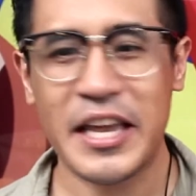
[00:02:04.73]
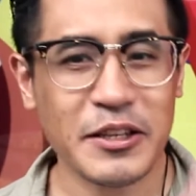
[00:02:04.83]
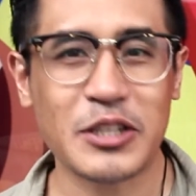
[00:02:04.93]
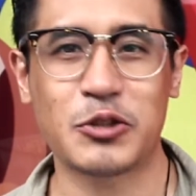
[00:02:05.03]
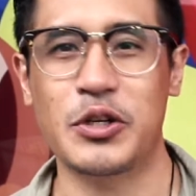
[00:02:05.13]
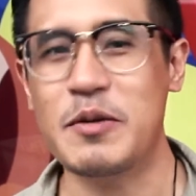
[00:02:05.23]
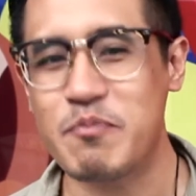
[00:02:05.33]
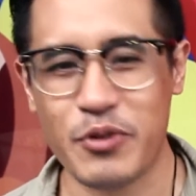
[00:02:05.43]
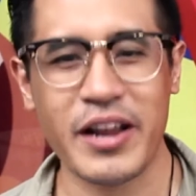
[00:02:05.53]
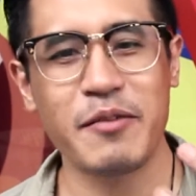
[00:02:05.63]
industry,
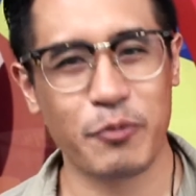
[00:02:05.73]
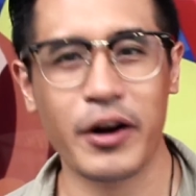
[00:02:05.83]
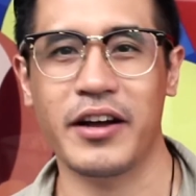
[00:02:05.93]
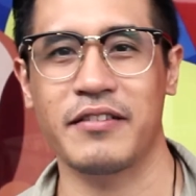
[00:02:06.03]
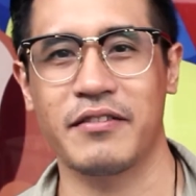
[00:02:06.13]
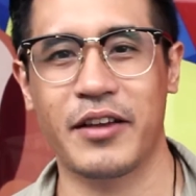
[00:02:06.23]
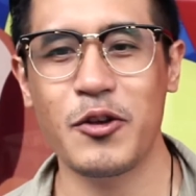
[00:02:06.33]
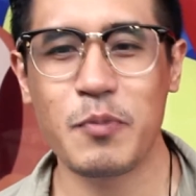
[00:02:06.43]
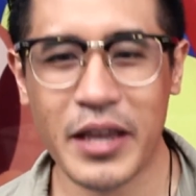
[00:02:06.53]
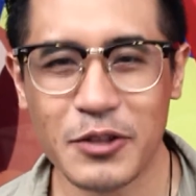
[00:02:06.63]
brand and product,
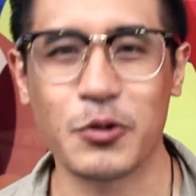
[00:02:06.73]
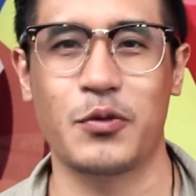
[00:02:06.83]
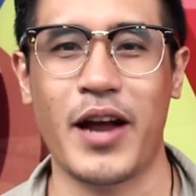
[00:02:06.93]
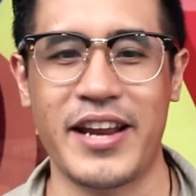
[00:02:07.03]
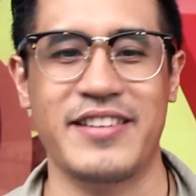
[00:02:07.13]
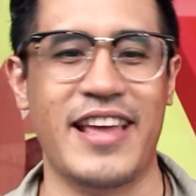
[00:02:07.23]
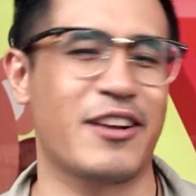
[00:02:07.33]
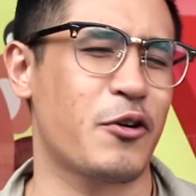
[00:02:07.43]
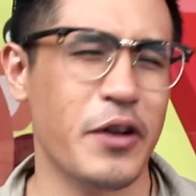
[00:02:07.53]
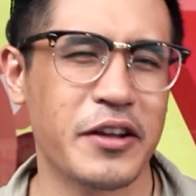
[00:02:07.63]
can you begin to write
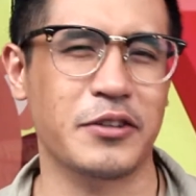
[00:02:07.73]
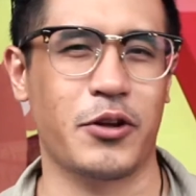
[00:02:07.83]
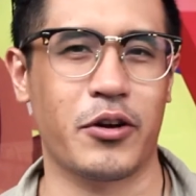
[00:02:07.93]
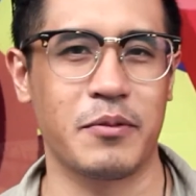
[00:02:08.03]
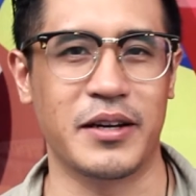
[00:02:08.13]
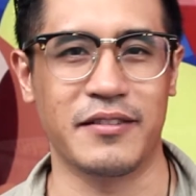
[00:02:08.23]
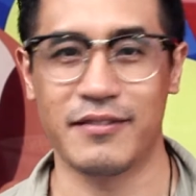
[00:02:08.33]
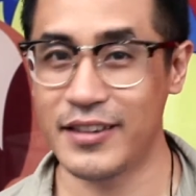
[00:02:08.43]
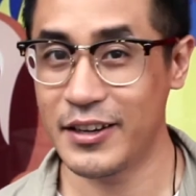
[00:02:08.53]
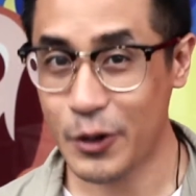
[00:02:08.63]
that critical document,
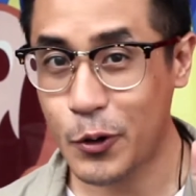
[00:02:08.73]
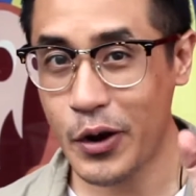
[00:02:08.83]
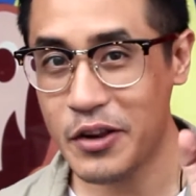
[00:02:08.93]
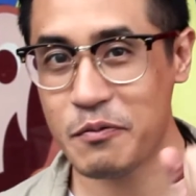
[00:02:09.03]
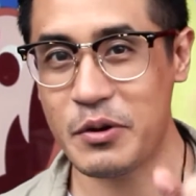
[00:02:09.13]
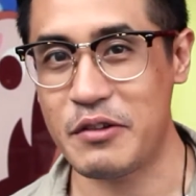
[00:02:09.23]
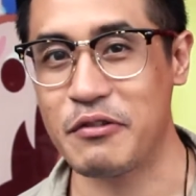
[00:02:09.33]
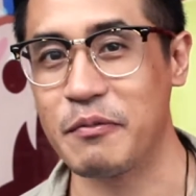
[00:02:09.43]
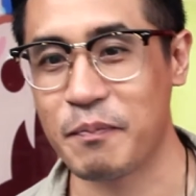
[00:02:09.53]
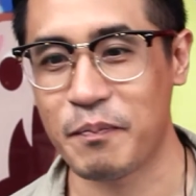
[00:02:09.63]
a creative brief.